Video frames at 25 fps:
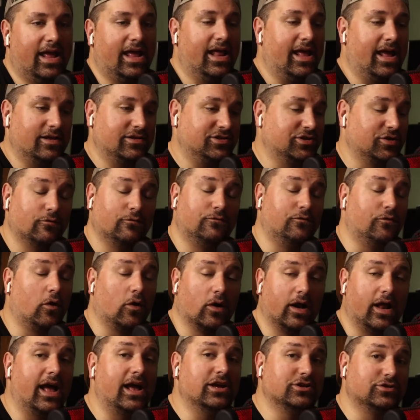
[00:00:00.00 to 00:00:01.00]
so
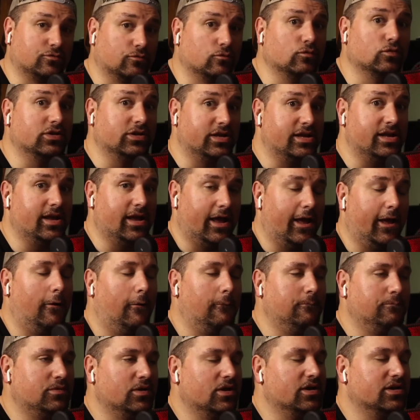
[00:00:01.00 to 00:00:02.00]
far it has really
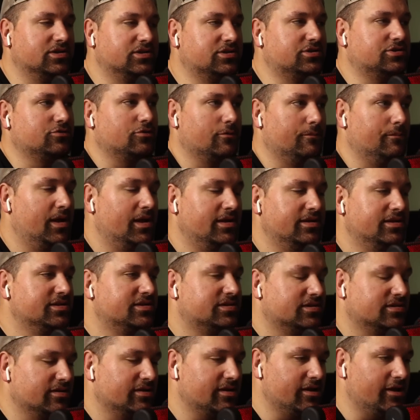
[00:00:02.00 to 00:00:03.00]
helped us
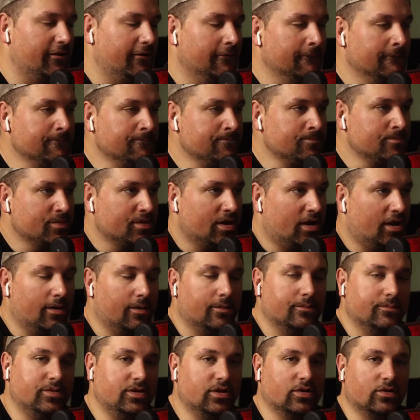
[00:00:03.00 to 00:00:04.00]
tremendously,
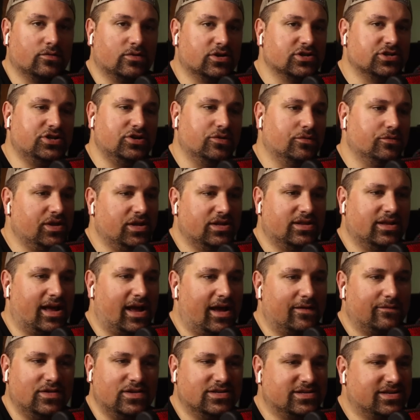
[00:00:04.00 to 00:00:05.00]
you know, cause you don't need to
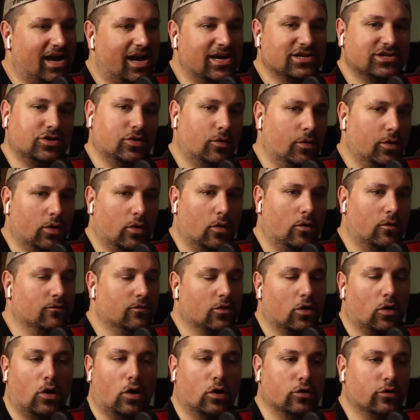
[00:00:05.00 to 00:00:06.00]
have these guys going
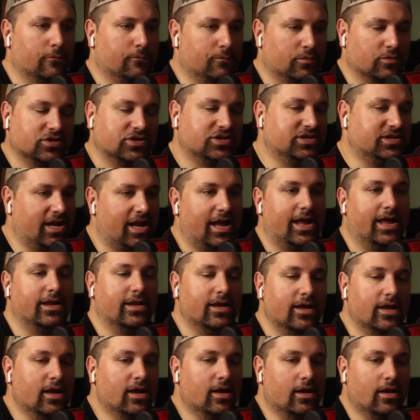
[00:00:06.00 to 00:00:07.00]
over 100%.
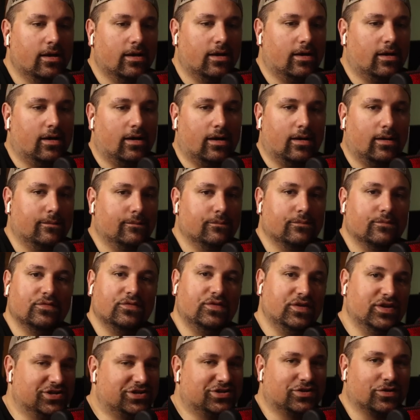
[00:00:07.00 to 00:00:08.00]

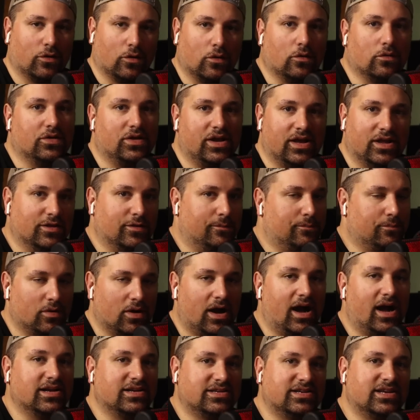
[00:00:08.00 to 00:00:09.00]
This early in the
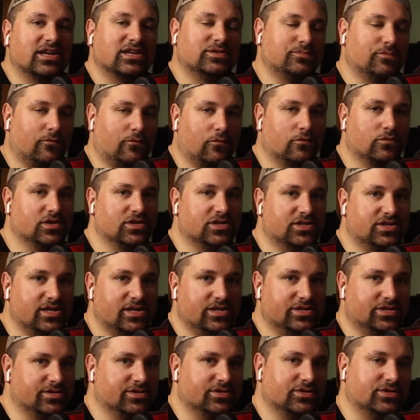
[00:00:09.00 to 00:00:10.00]
process before the
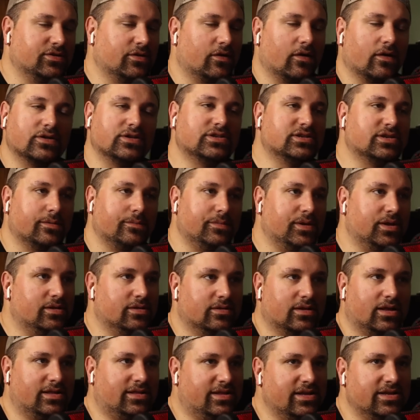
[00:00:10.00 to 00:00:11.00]
season starts. I mean,
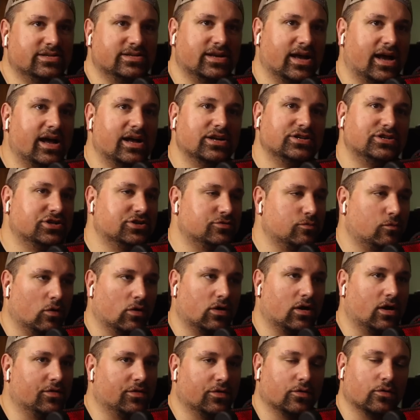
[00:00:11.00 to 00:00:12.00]
let these guys just
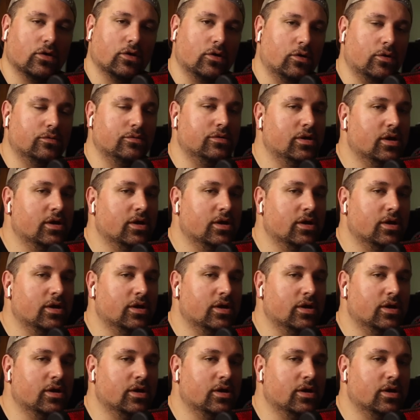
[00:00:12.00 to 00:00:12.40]
work on their own